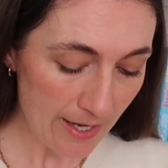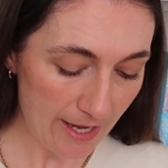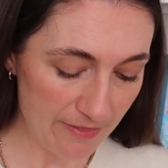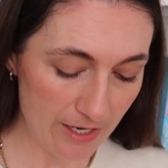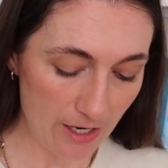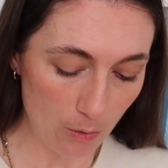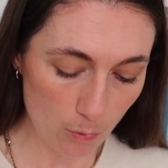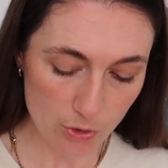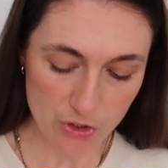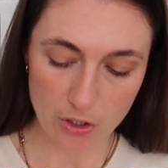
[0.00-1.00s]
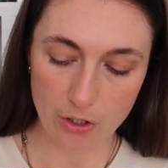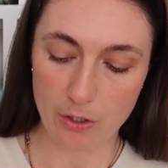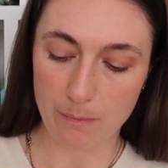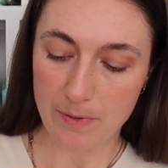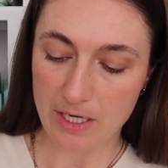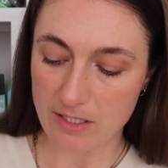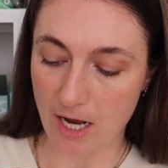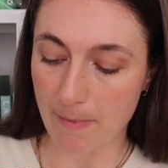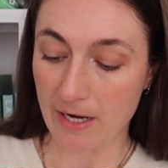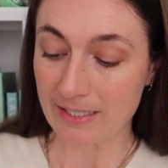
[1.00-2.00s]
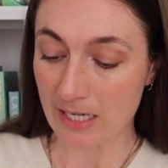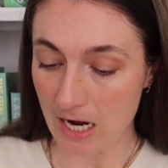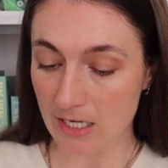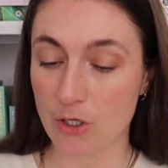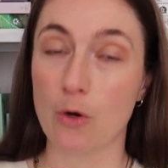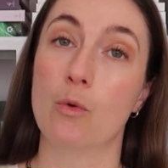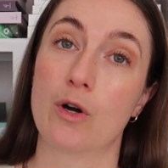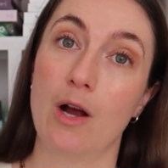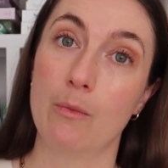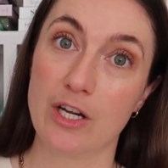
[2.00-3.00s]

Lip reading: And then I also picked up a Gander order,